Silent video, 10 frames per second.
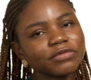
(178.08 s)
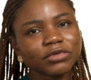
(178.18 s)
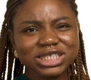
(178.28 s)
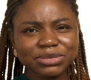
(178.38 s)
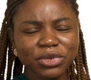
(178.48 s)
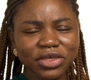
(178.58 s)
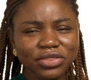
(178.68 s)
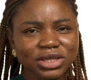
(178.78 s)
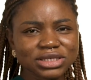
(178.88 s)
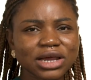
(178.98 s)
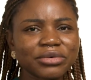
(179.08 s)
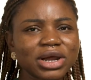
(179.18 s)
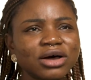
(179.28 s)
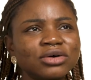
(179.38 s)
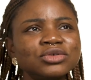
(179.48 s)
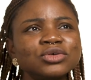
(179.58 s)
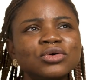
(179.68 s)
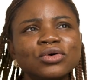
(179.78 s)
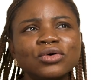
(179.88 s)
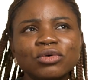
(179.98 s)
the fourth myth is around,
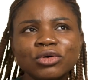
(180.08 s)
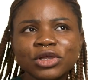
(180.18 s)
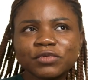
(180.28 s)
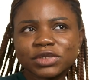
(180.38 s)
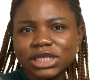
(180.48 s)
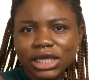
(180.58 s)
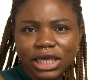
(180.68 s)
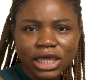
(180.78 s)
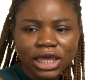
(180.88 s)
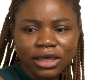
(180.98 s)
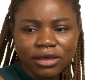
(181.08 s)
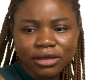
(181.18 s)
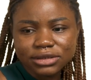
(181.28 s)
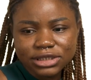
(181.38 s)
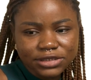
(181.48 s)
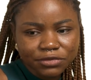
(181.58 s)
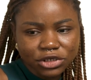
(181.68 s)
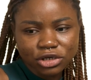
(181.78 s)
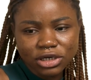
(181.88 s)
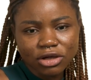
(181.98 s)
or oh, if you take a
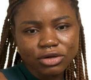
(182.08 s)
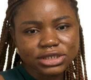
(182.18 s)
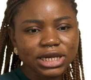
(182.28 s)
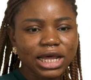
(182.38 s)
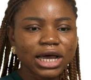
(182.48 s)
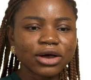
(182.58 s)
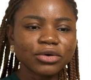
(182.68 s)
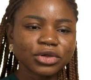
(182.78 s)
certification course now,